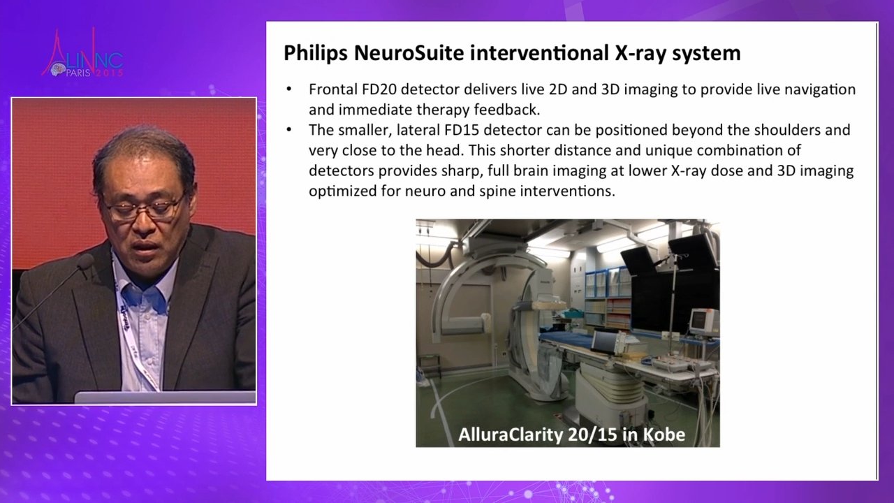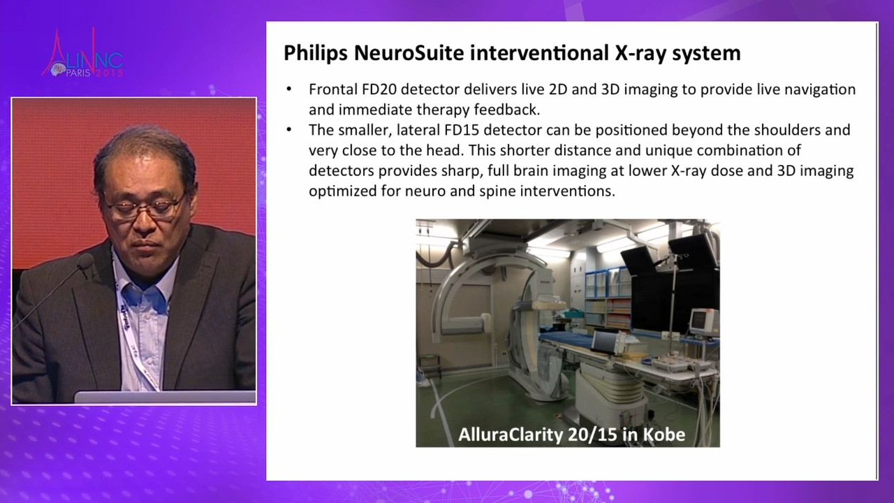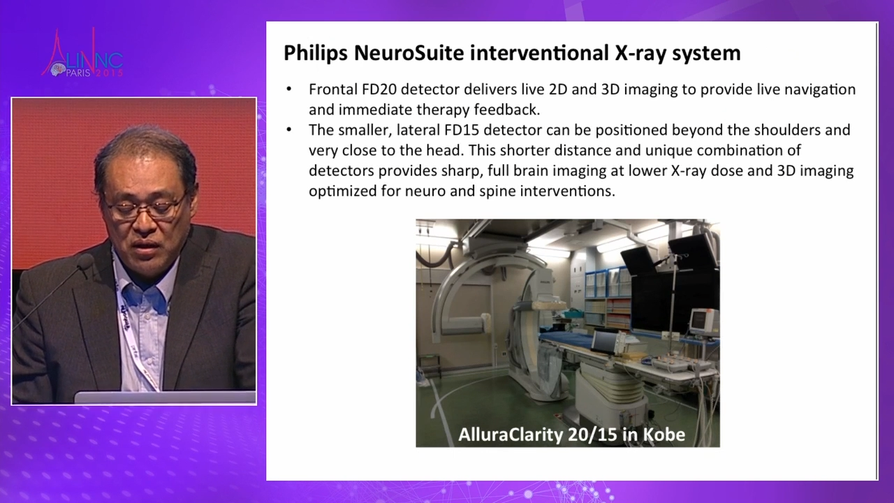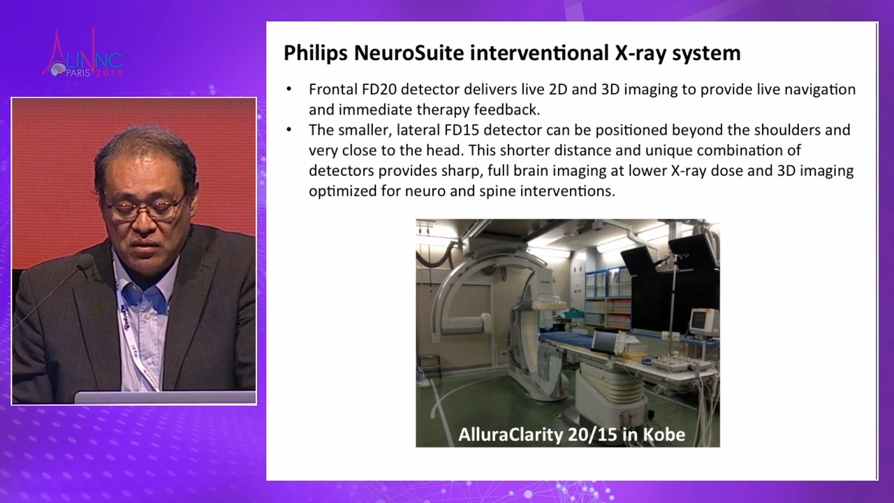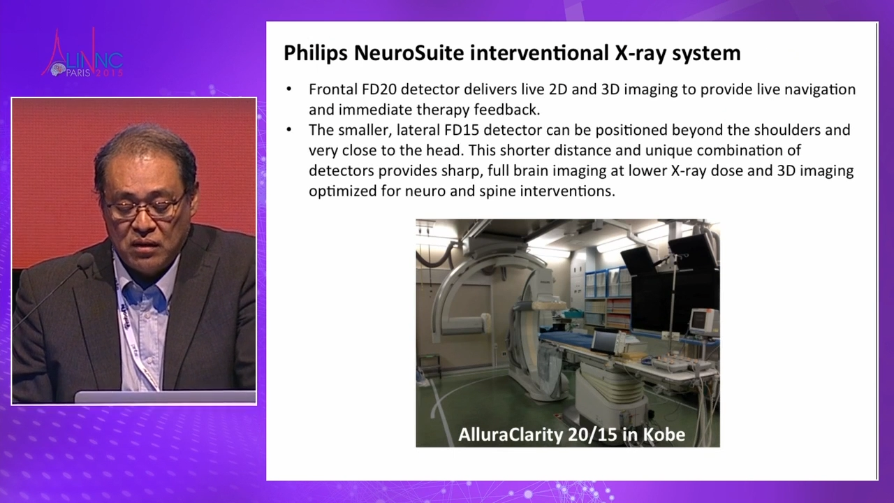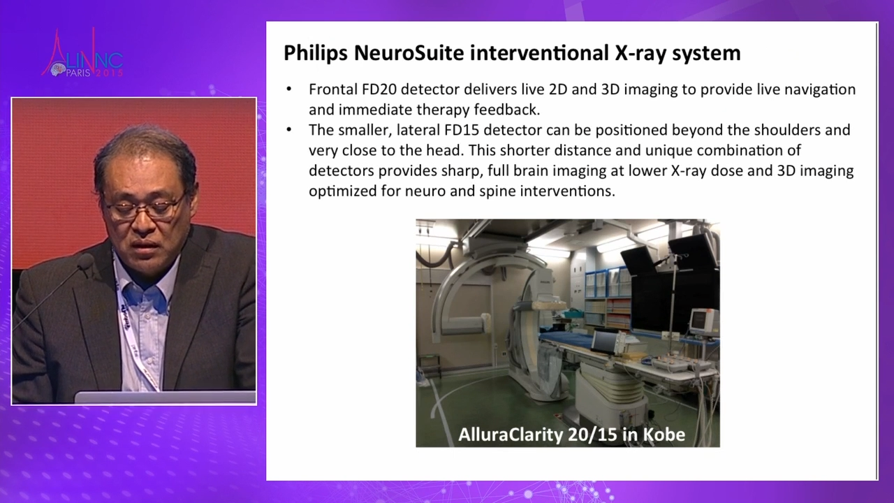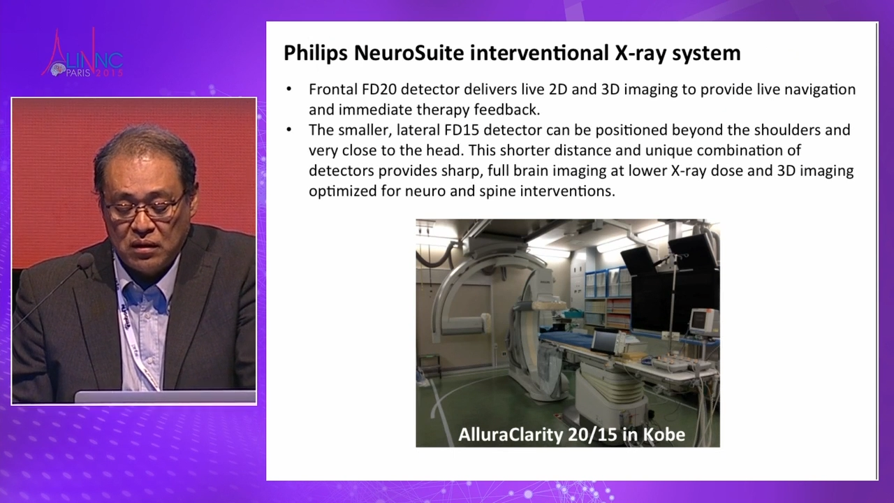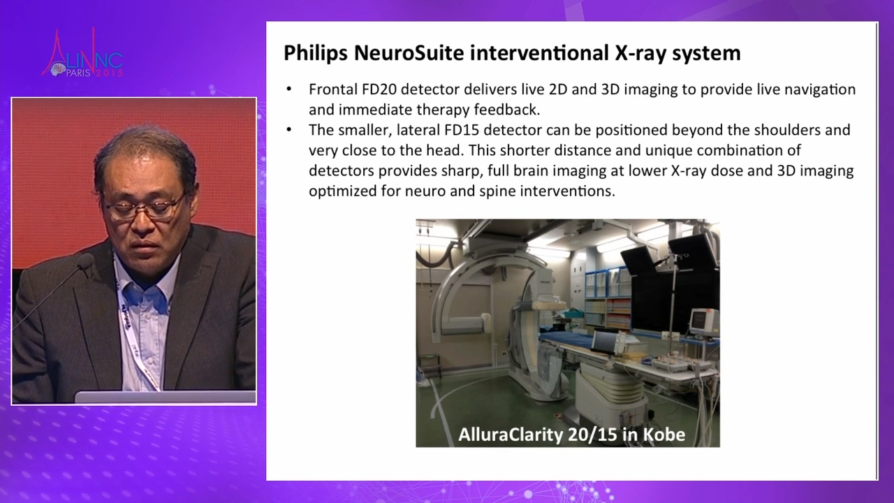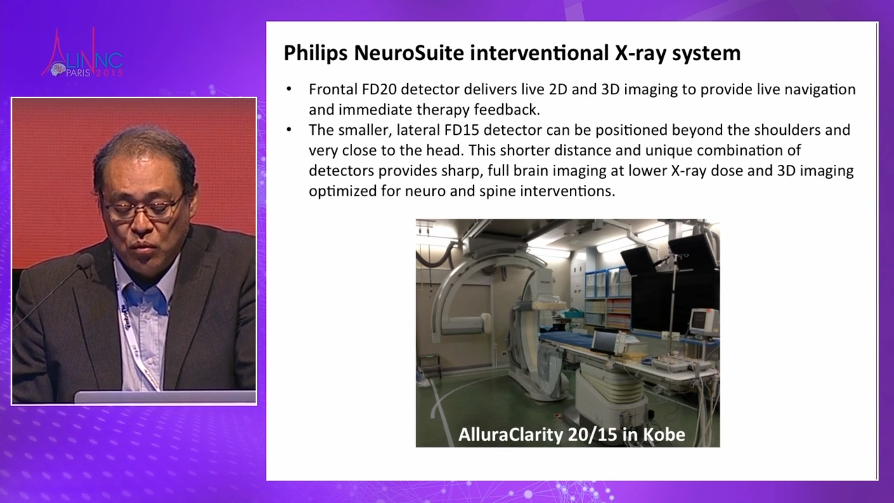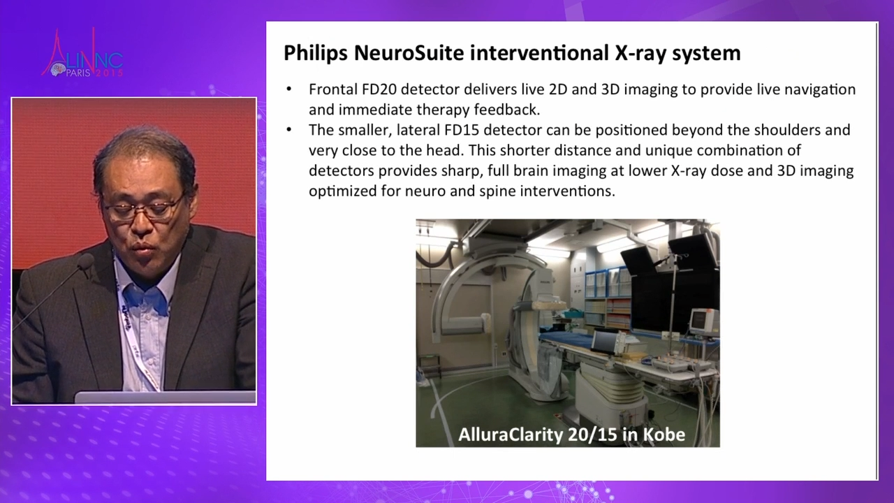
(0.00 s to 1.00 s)
imaging at
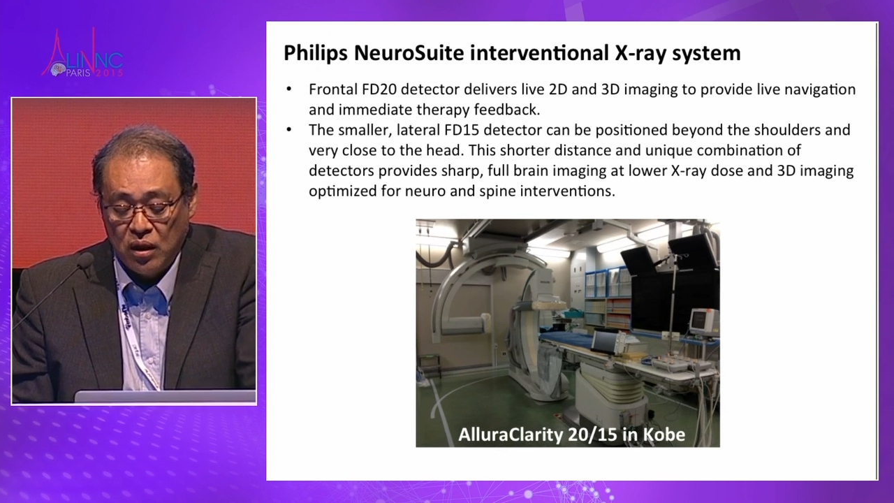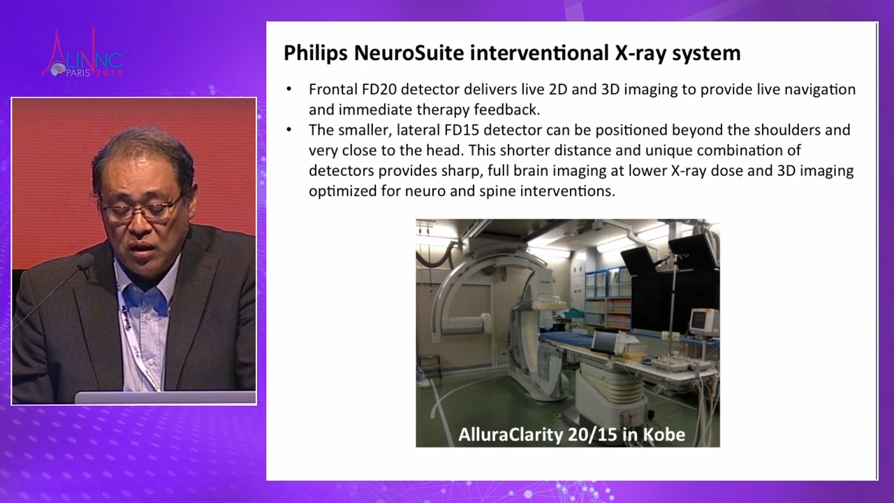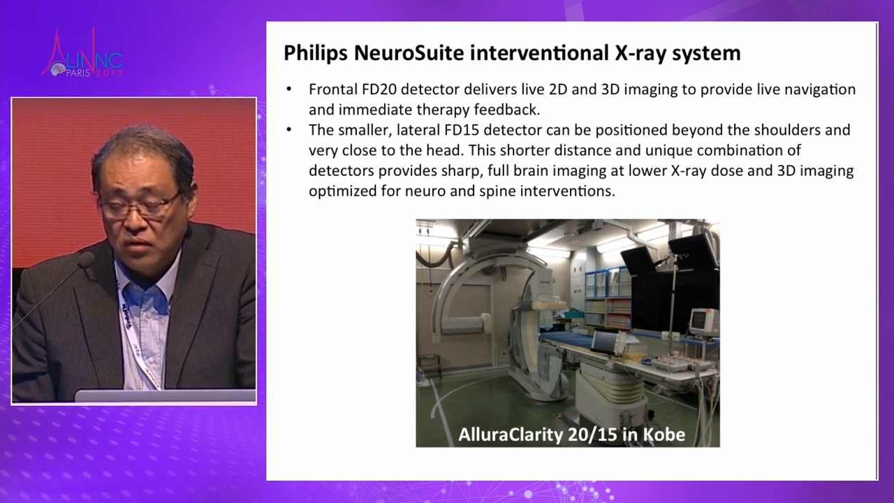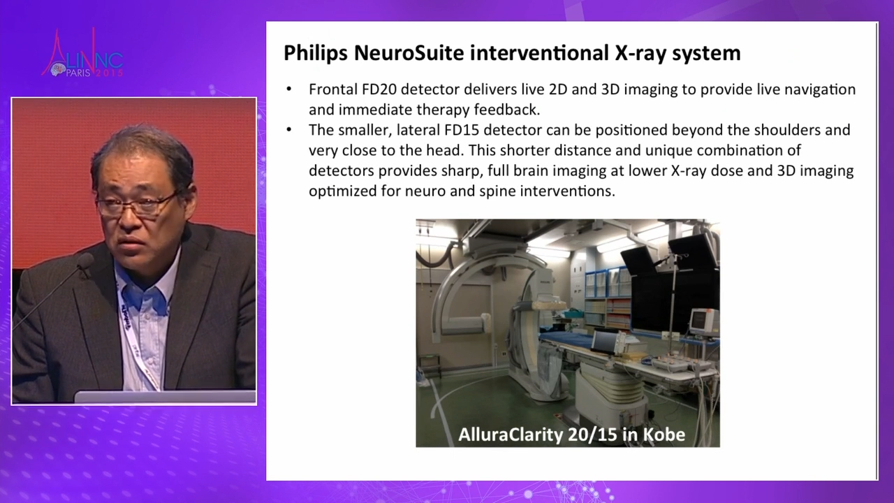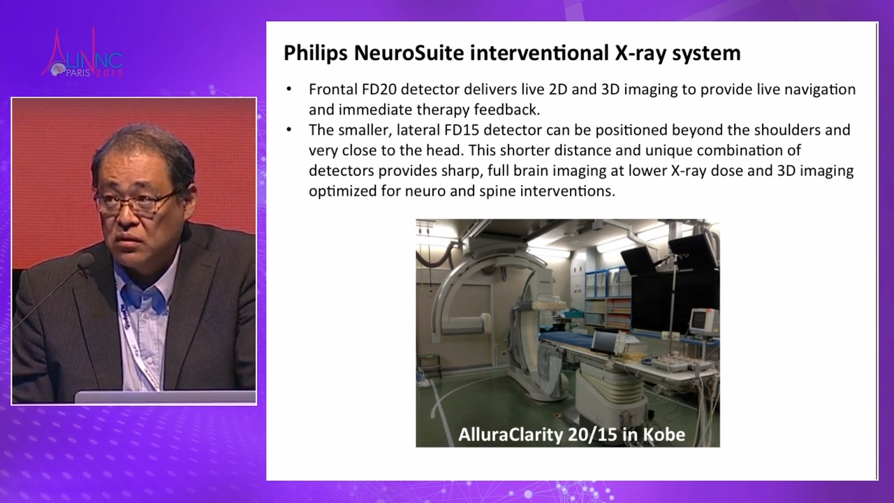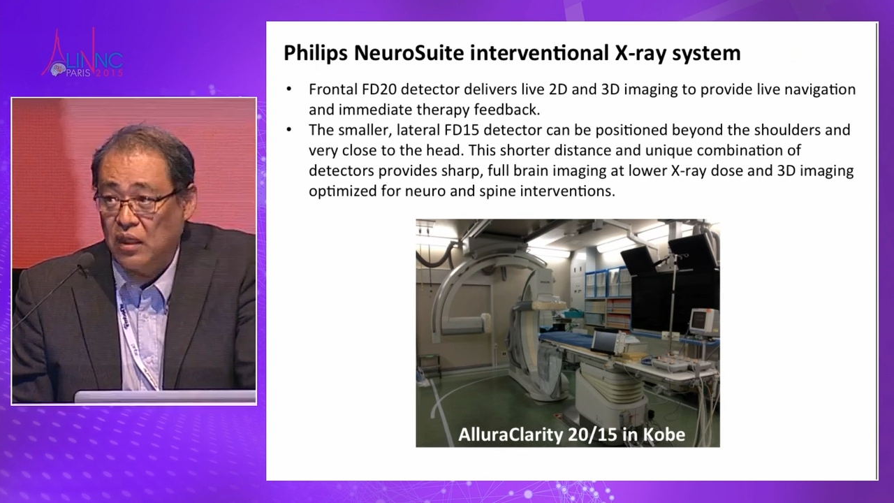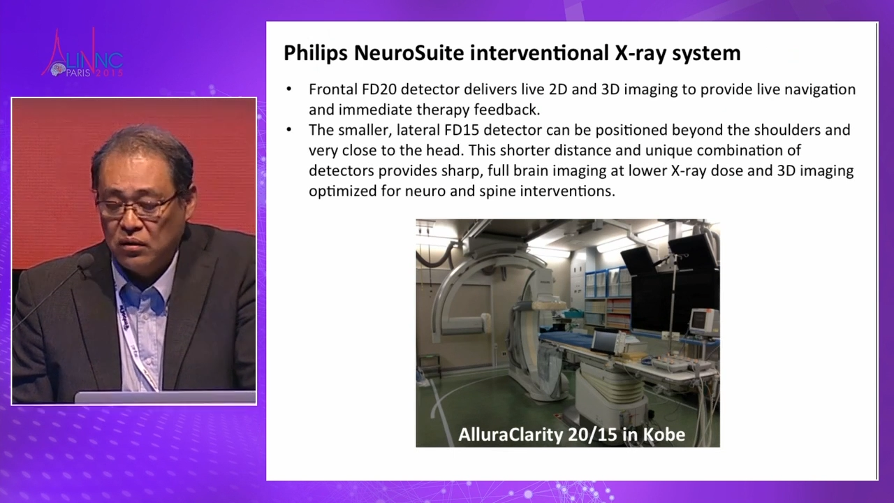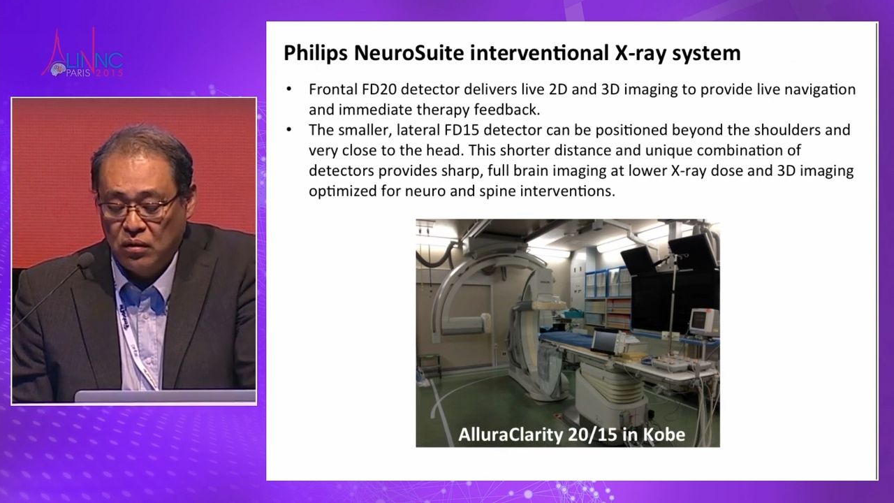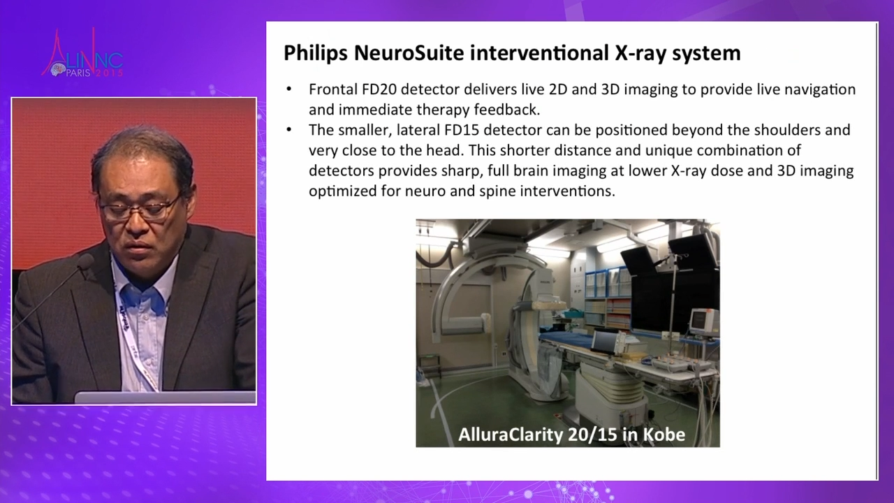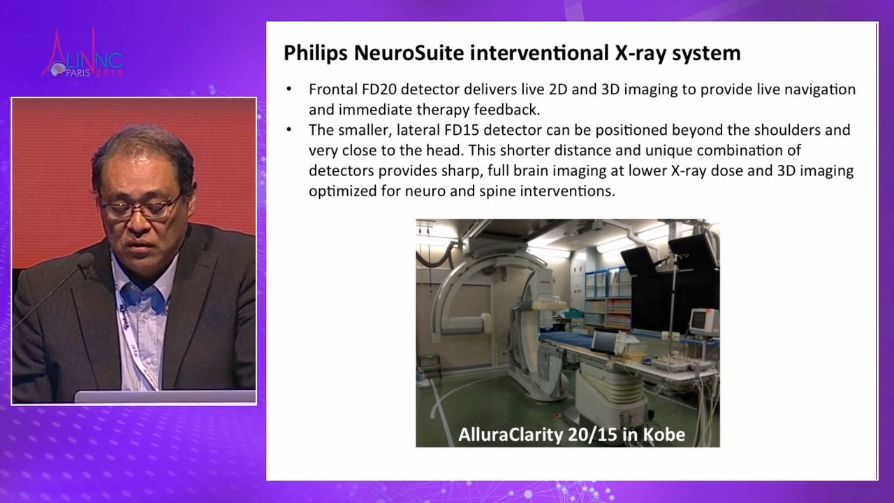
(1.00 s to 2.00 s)
the lower X-ray
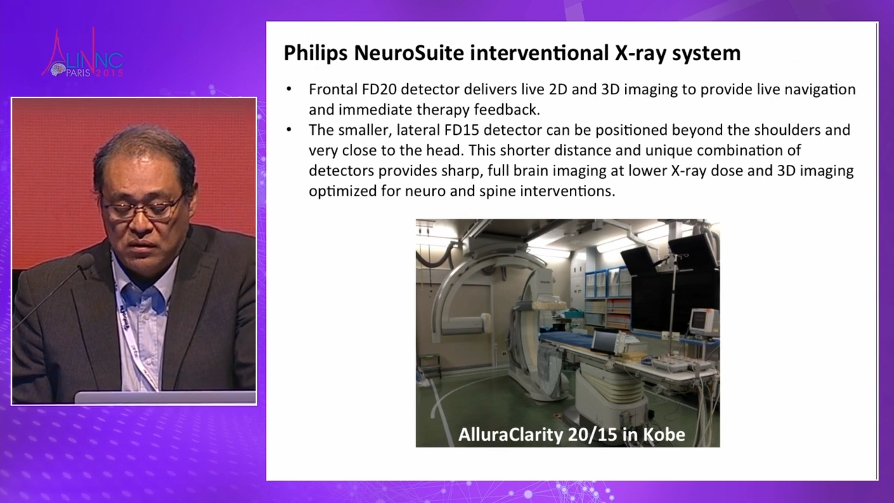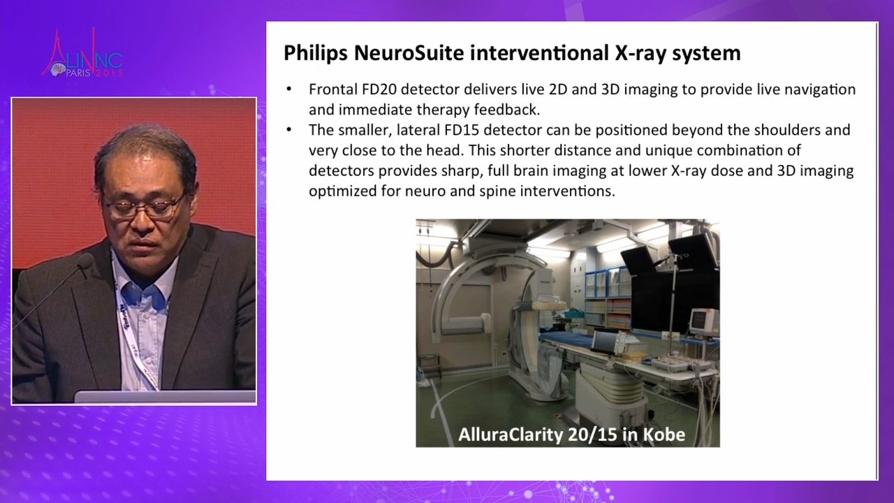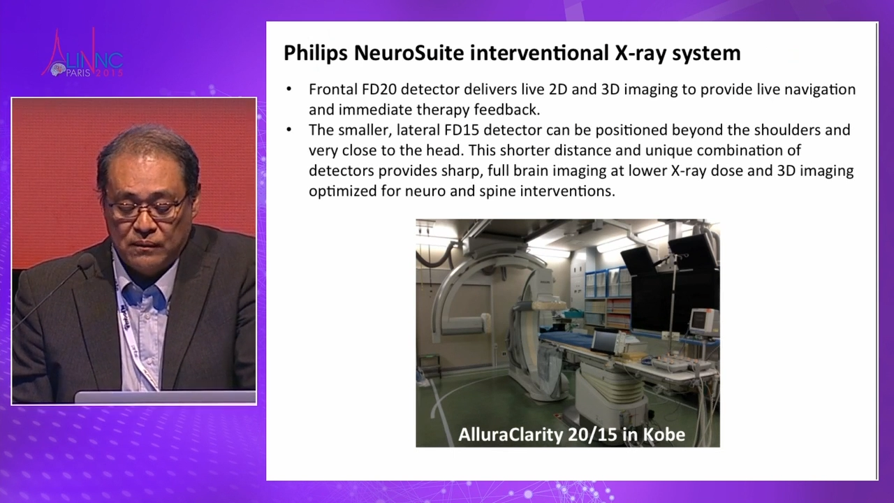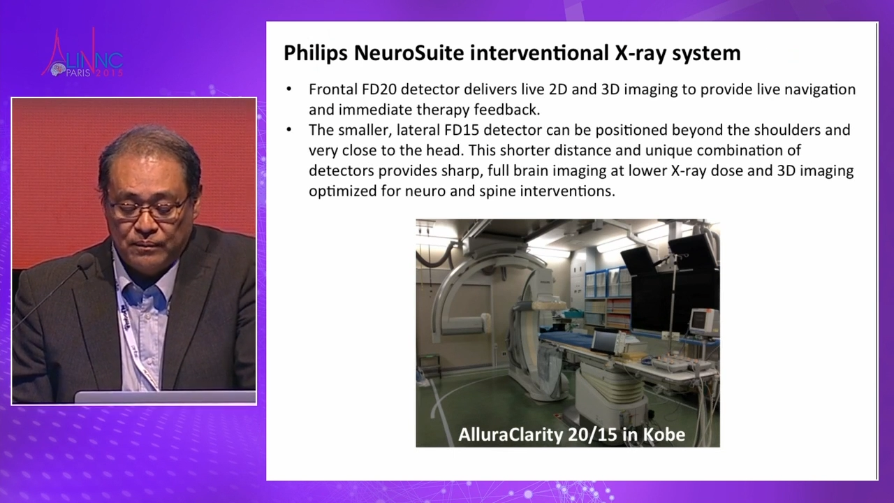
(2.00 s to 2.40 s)
dose.